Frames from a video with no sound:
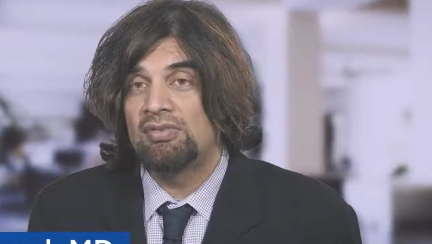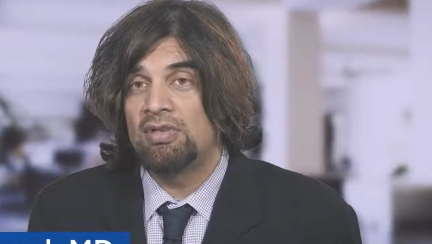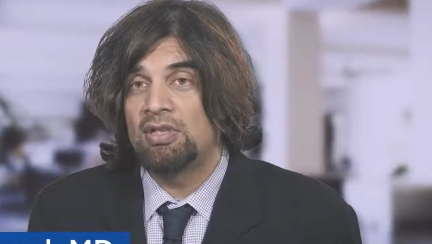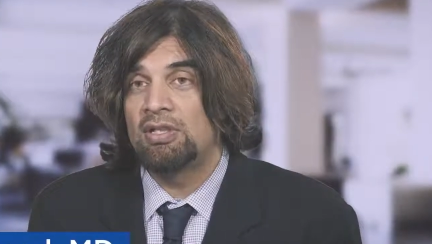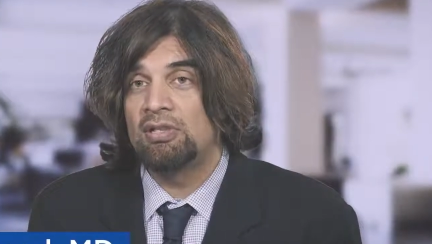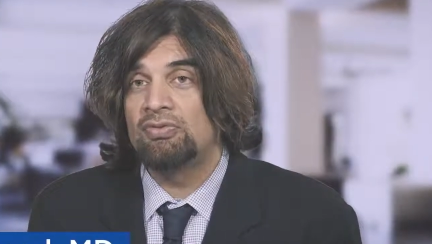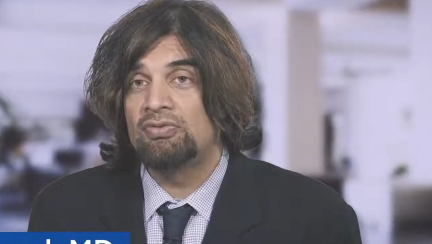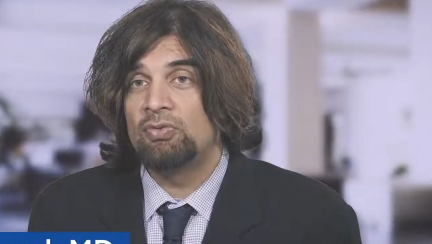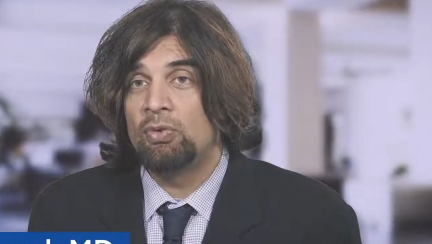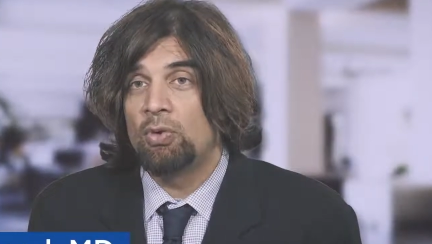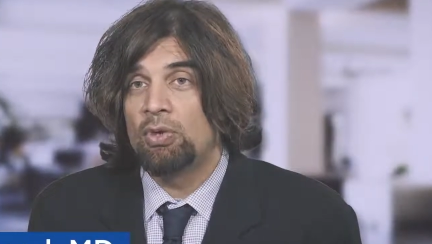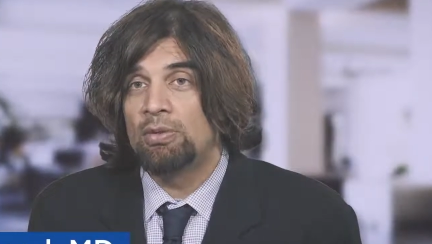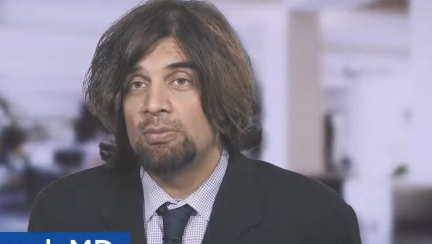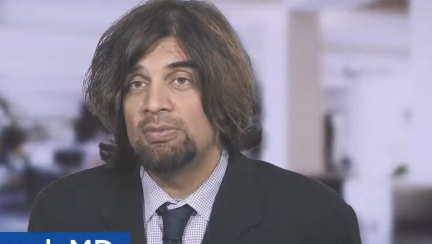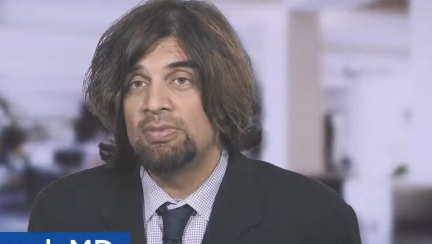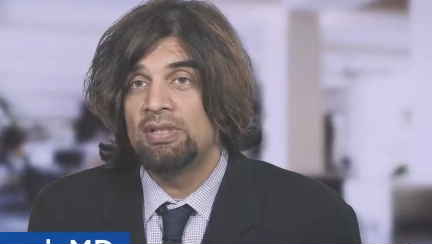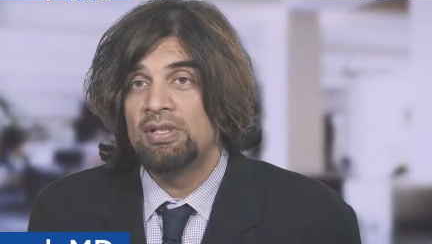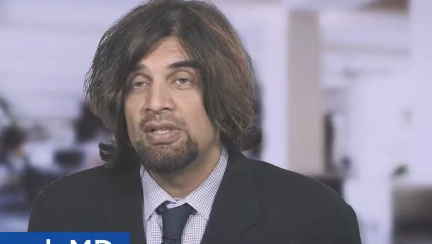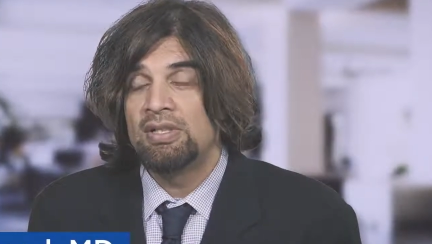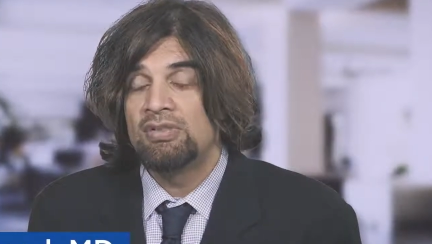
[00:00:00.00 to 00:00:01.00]
a very
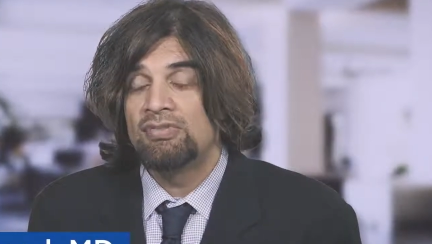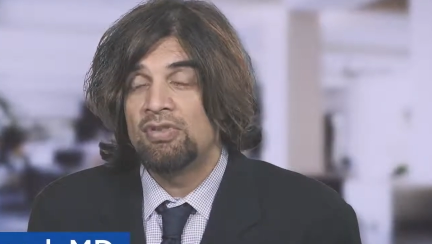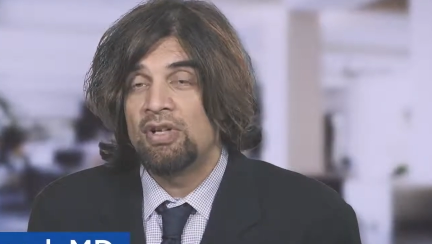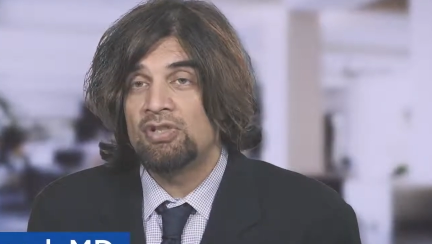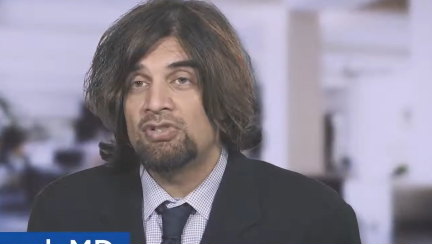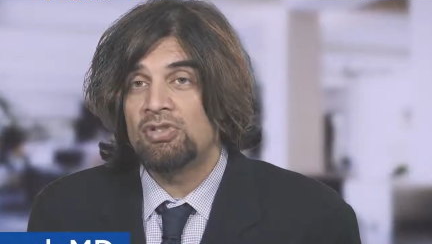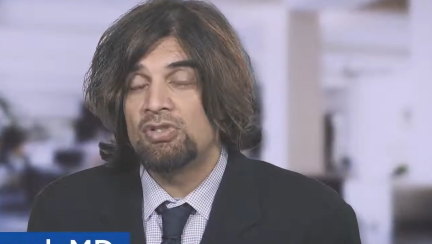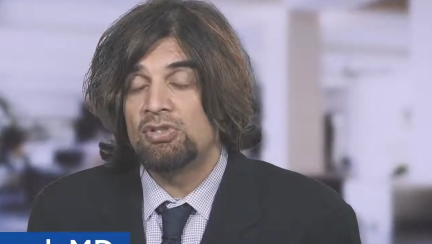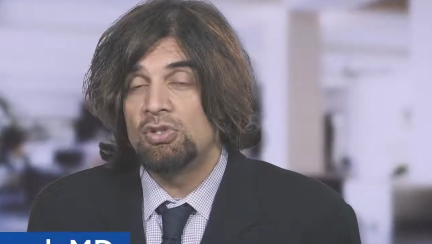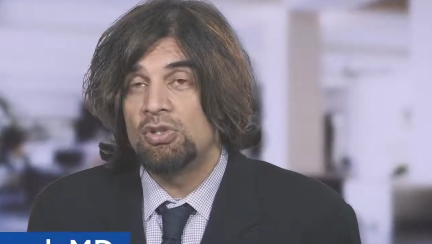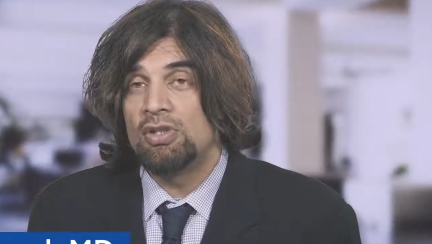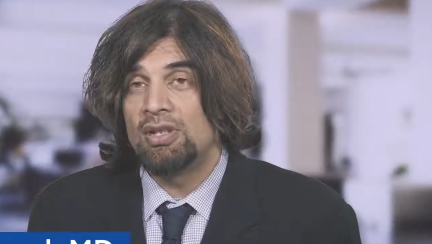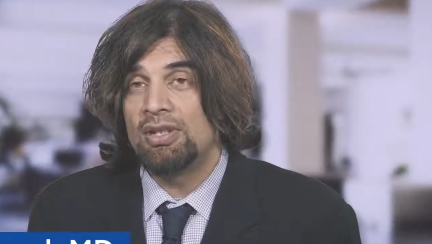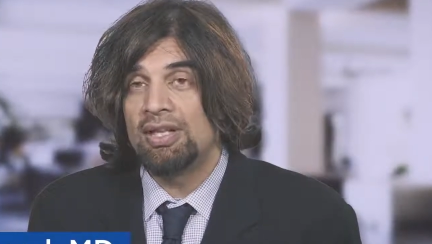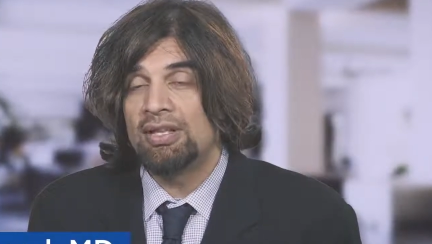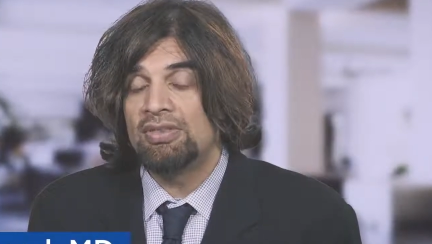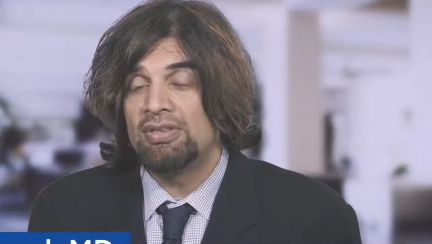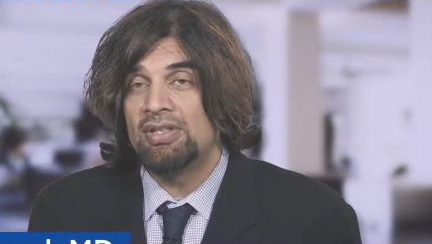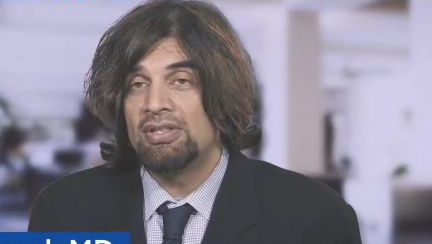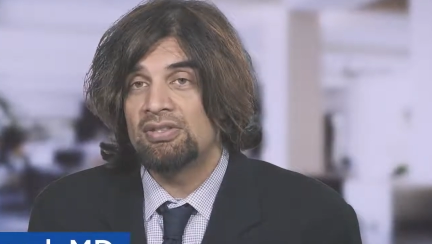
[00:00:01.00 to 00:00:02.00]
form-function unit
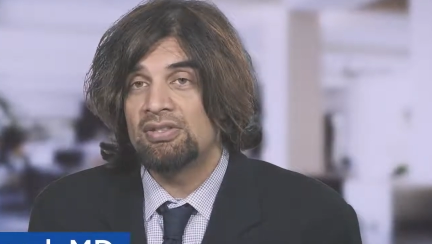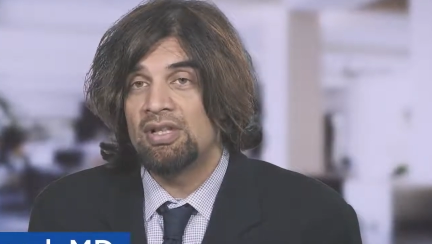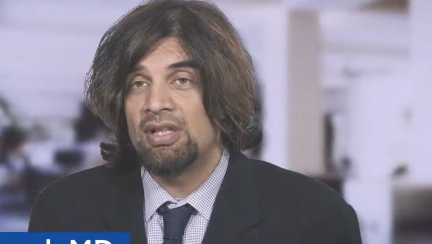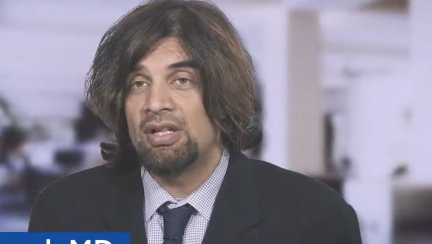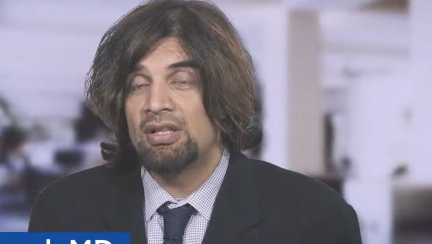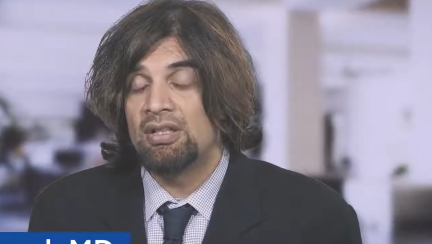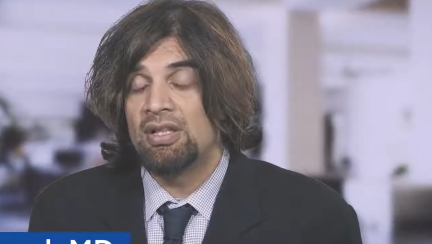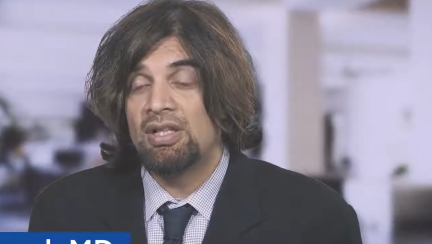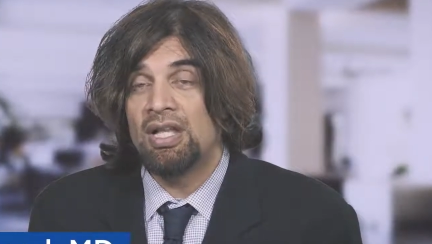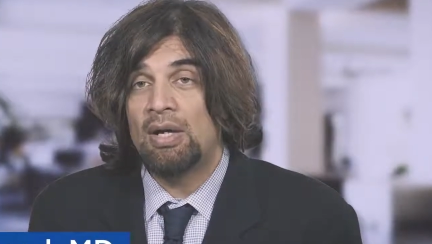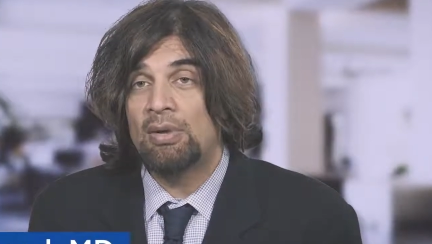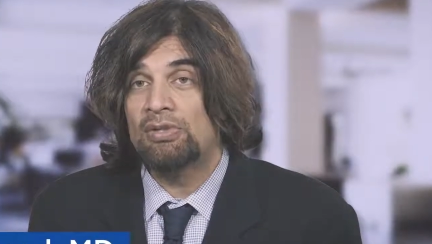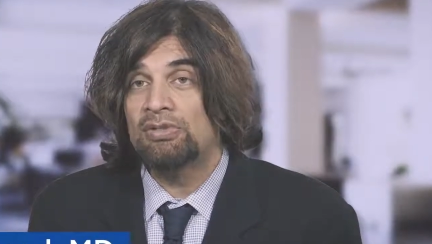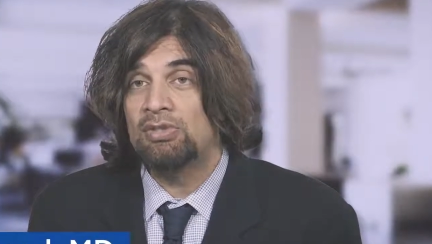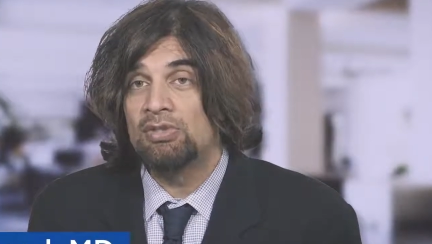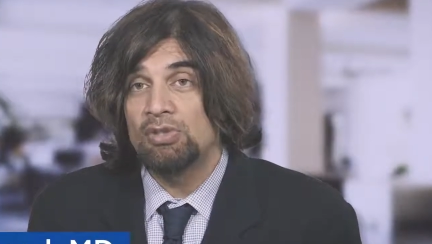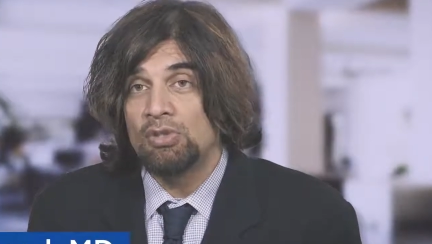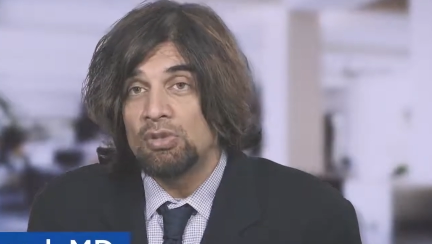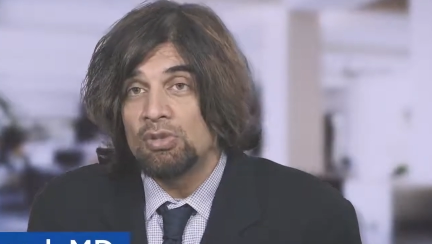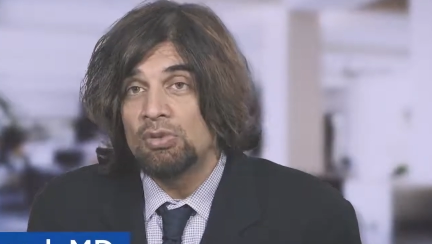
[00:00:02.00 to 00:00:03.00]
like this that can allow us
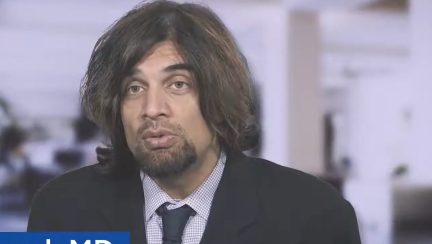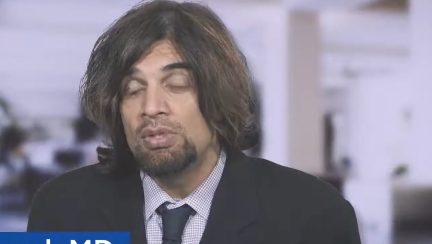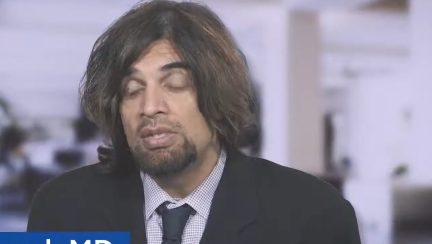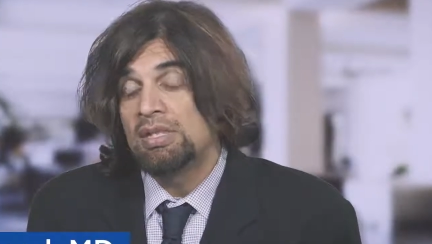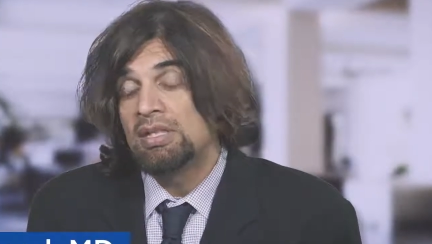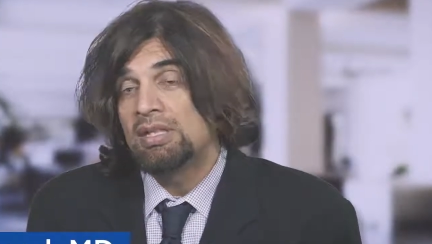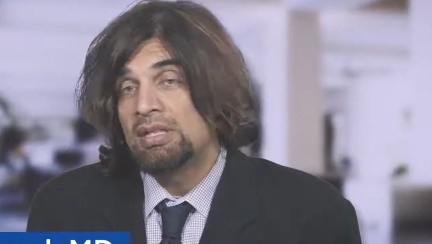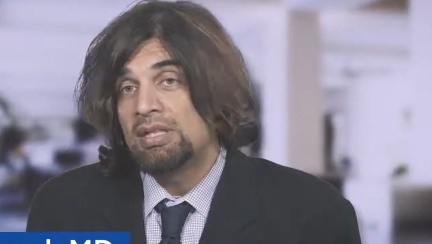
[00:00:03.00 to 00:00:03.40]
to do,